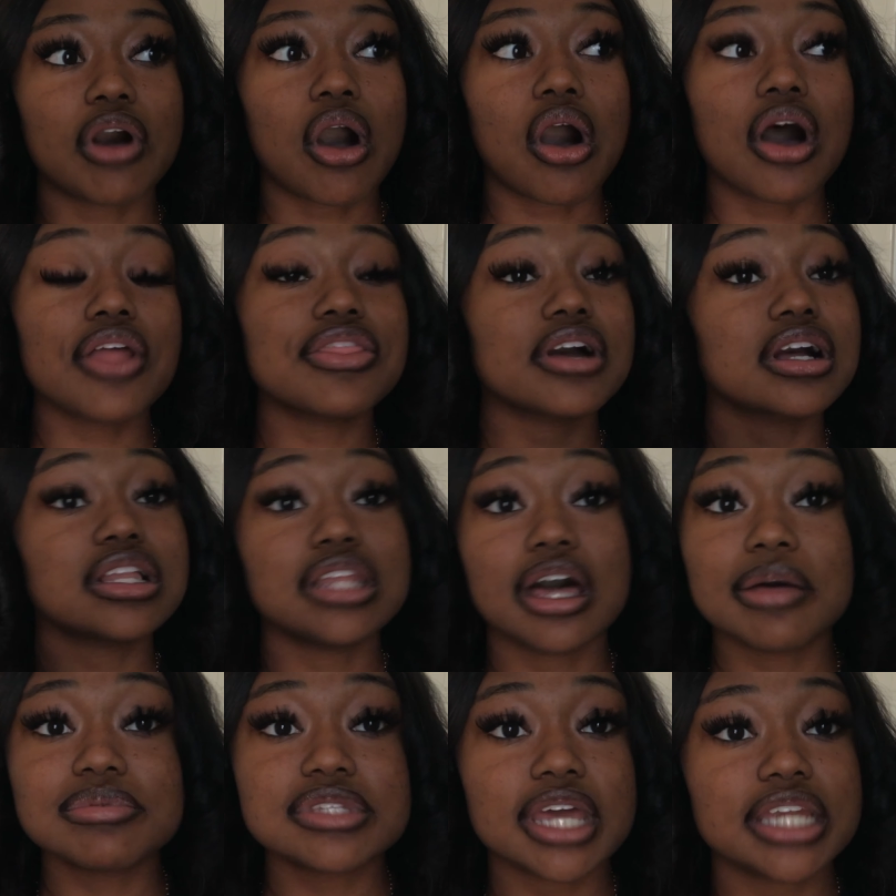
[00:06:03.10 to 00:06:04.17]
all the
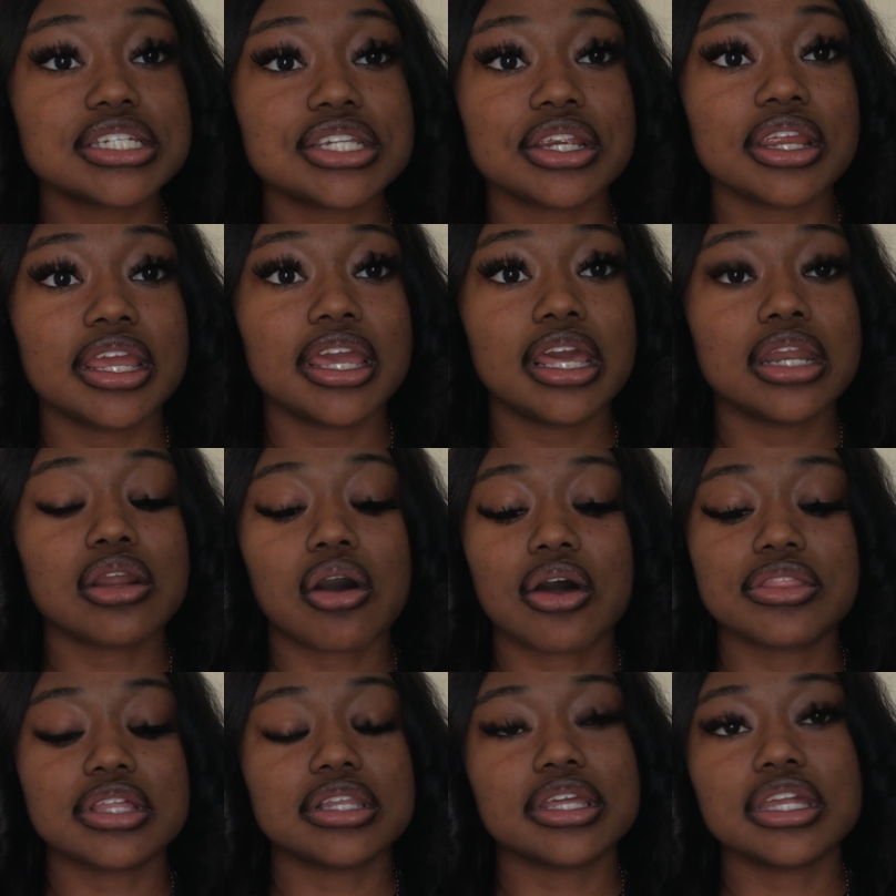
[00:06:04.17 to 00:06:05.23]
clubs that you're in, all
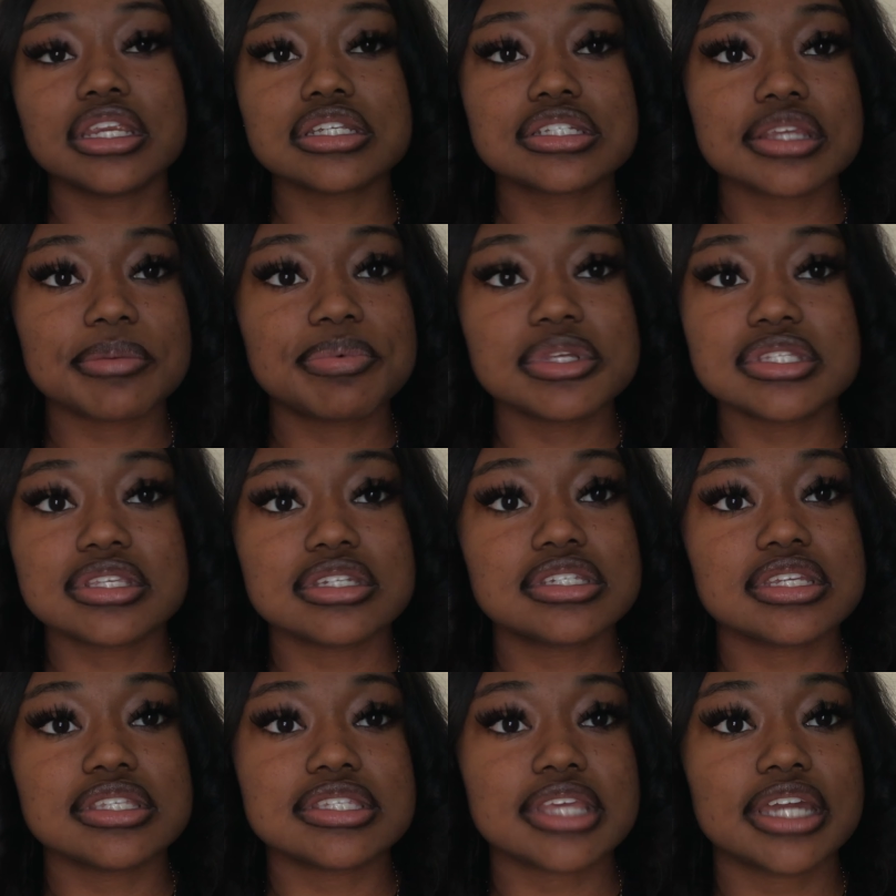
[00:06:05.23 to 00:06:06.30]
the leadership
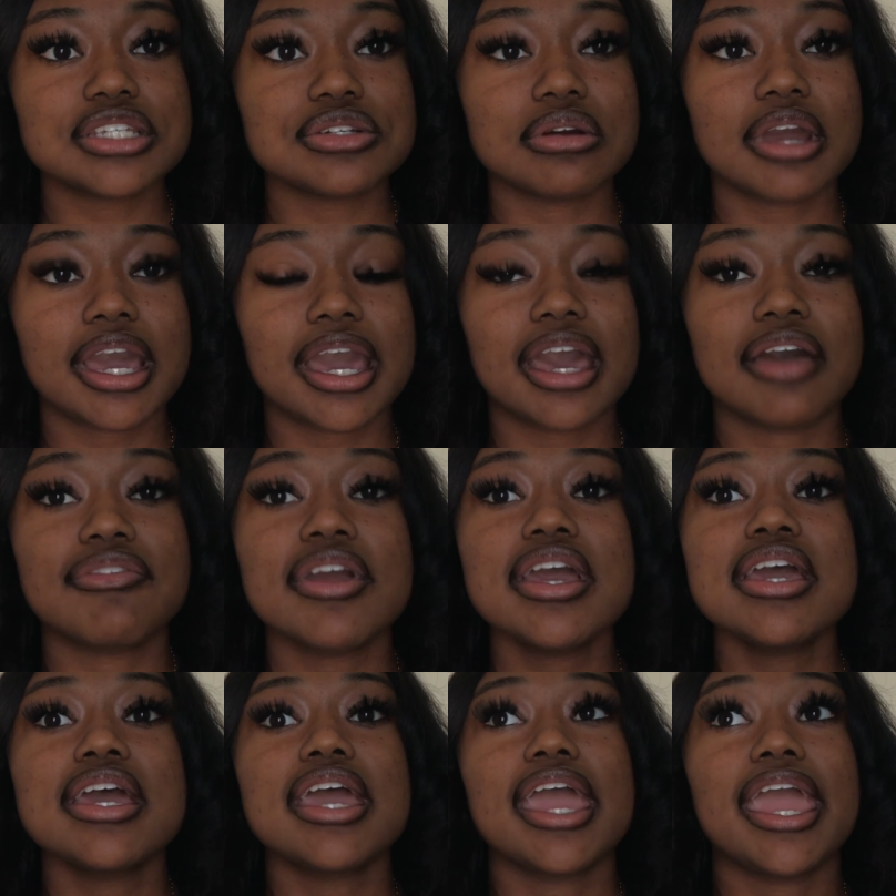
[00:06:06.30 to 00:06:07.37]
positions that you have,
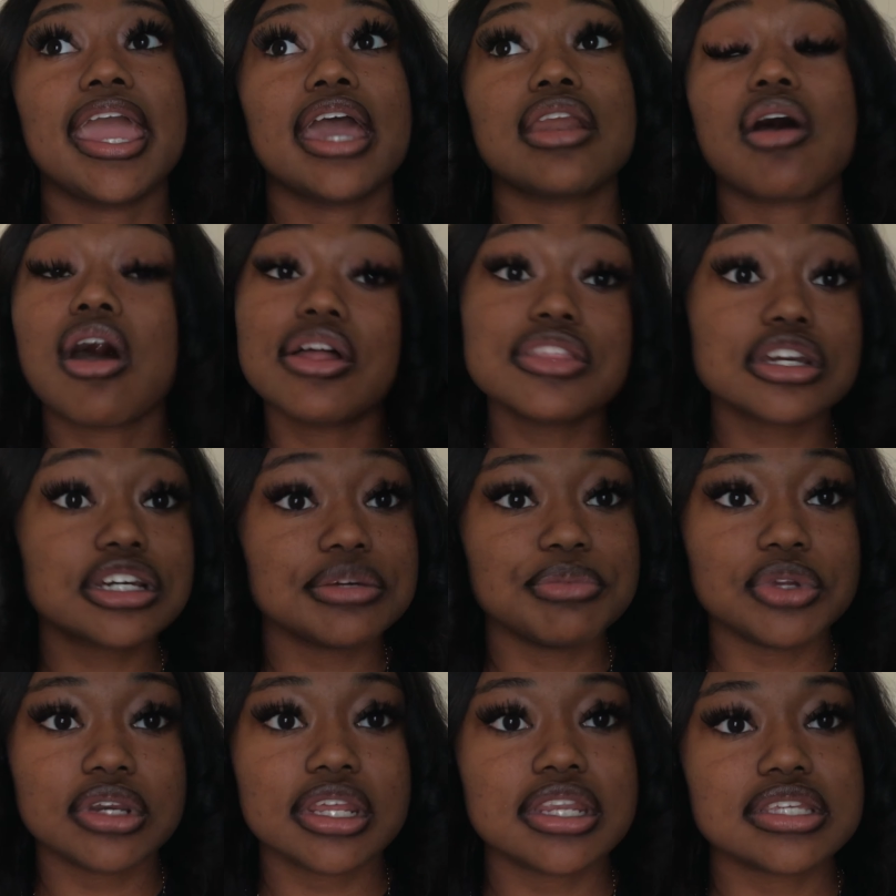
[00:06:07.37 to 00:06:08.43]
and all the
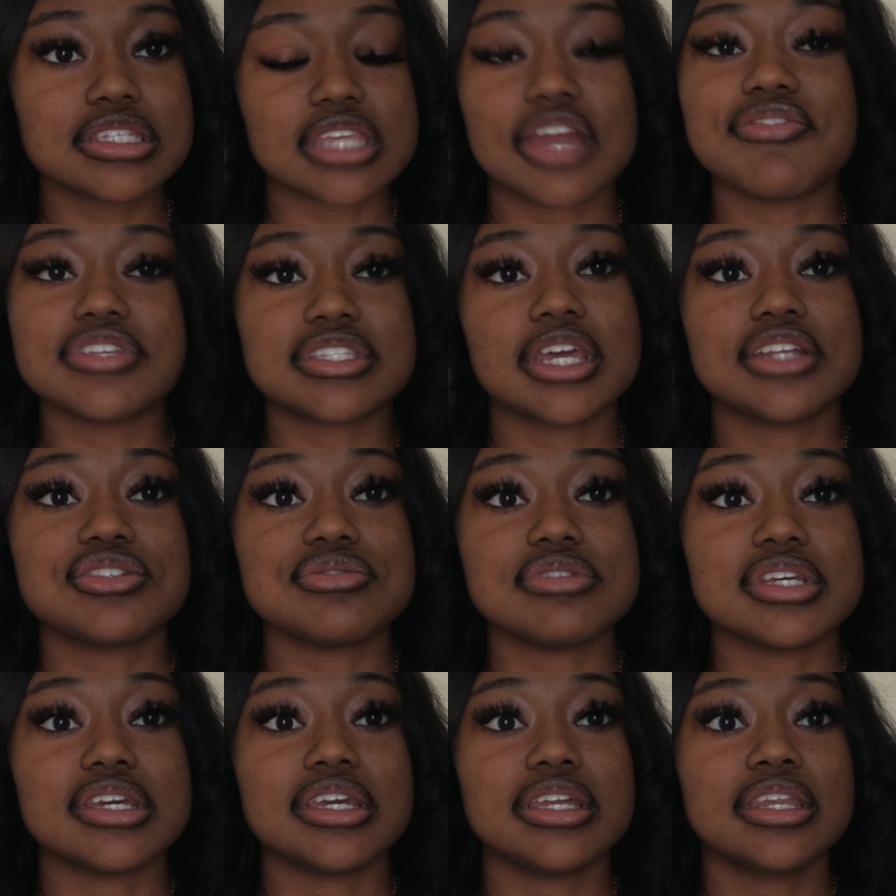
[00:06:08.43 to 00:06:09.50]
community service that you
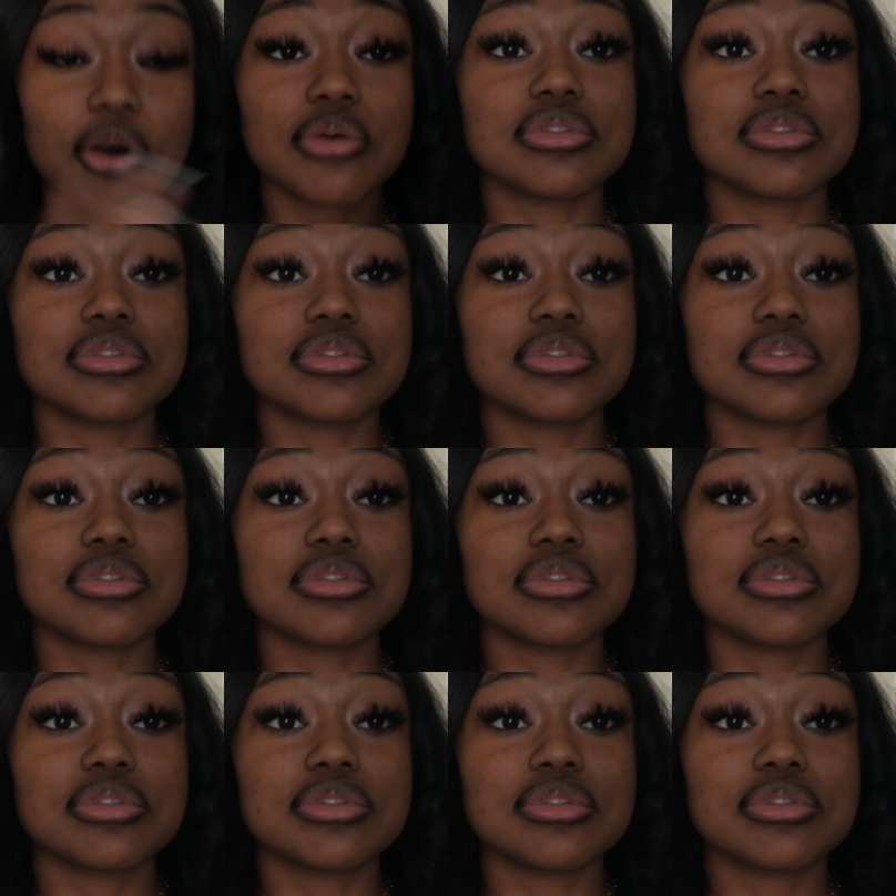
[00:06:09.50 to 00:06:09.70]
did.